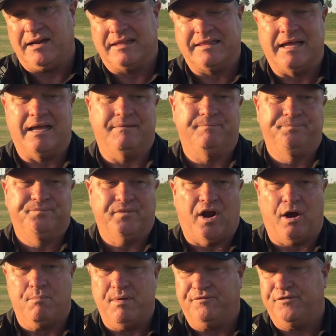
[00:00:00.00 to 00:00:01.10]
I thought
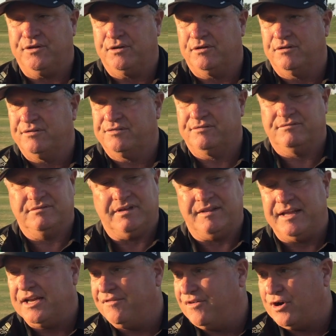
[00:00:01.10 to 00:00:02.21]
our midfielders, and
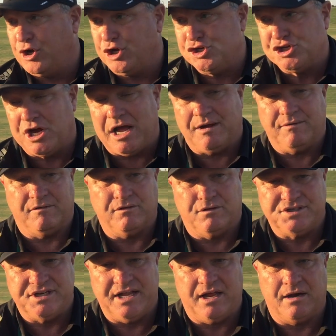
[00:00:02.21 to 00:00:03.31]
they did a very good job of
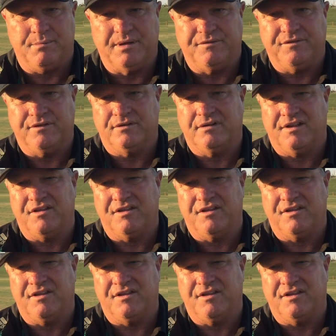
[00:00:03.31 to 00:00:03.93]
closing down our midfield.